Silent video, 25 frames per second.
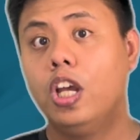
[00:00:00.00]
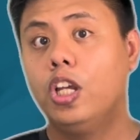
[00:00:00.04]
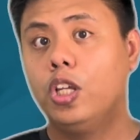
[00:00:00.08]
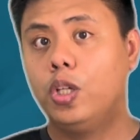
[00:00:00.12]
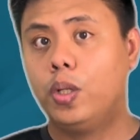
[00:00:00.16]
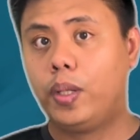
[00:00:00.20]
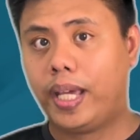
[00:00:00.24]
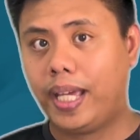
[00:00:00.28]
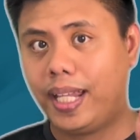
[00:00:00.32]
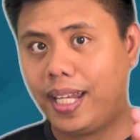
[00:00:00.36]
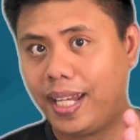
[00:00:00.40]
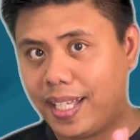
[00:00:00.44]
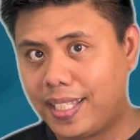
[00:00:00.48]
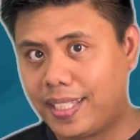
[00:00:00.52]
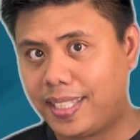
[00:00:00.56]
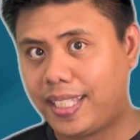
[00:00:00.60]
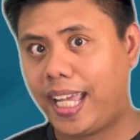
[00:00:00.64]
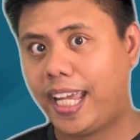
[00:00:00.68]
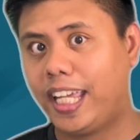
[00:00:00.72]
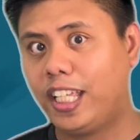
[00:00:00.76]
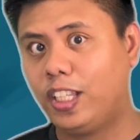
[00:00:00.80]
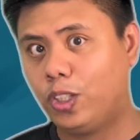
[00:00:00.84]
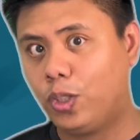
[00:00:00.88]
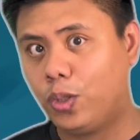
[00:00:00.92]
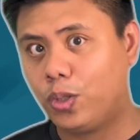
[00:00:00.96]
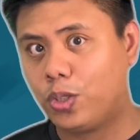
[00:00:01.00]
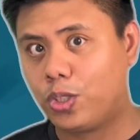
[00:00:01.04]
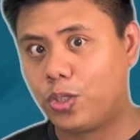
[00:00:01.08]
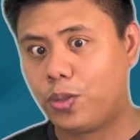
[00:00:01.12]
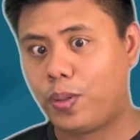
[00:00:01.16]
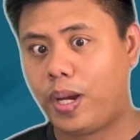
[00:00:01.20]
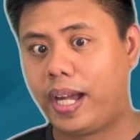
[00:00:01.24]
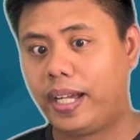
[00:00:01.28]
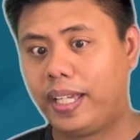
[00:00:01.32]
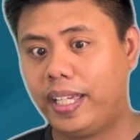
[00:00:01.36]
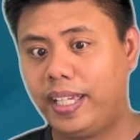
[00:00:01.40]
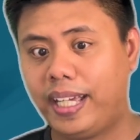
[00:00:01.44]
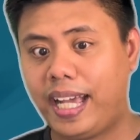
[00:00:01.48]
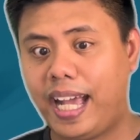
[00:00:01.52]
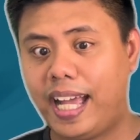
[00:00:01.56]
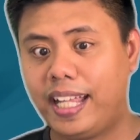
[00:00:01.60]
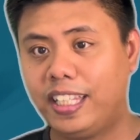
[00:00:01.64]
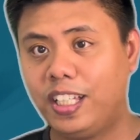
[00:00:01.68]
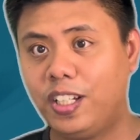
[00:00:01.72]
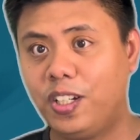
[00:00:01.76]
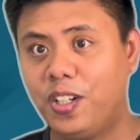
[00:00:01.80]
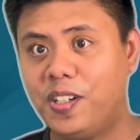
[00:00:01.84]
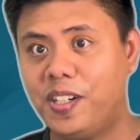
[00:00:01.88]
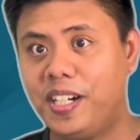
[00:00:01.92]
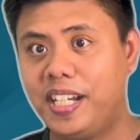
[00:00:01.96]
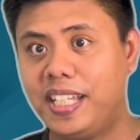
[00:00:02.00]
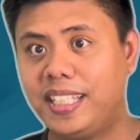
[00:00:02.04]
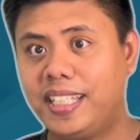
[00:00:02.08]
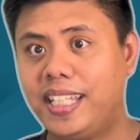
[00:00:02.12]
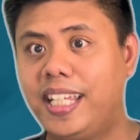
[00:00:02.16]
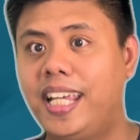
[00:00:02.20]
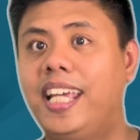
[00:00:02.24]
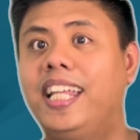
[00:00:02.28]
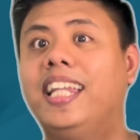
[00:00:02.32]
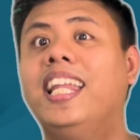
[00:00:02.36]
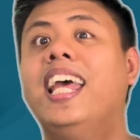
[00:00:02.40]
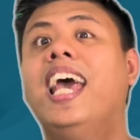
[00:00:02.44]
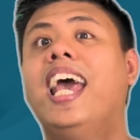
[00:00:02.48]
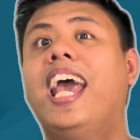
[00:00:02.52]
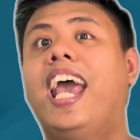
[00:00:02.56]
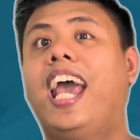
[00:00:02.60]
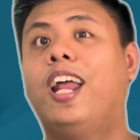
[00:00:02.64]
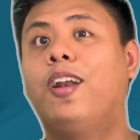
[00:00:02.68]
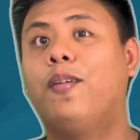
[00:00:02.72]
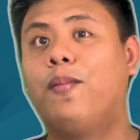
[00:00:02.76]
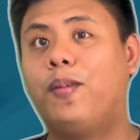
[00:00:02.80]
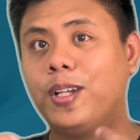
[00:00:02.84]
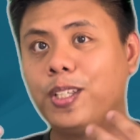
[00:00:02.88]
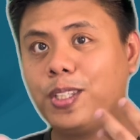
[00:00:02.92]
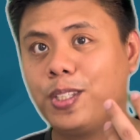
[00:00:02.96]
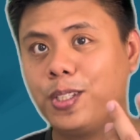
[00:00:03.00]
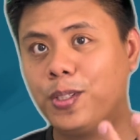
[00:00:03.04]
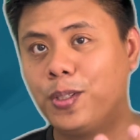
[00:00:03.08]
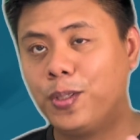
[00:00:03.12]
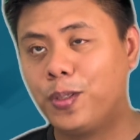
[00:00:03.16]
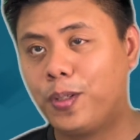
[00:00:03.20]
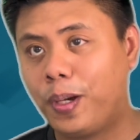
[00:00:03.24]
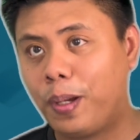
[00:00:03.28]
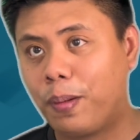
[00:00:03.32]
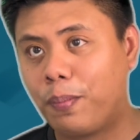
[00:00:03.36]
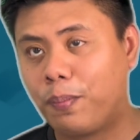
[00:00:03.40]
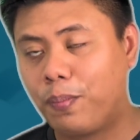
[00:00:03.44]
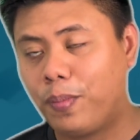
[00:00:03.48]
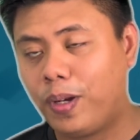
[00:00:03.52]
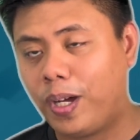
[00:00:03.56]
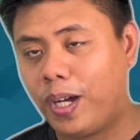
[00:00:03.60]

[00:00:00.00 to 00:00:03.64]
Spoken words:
You can assign those tracking categories in, and once you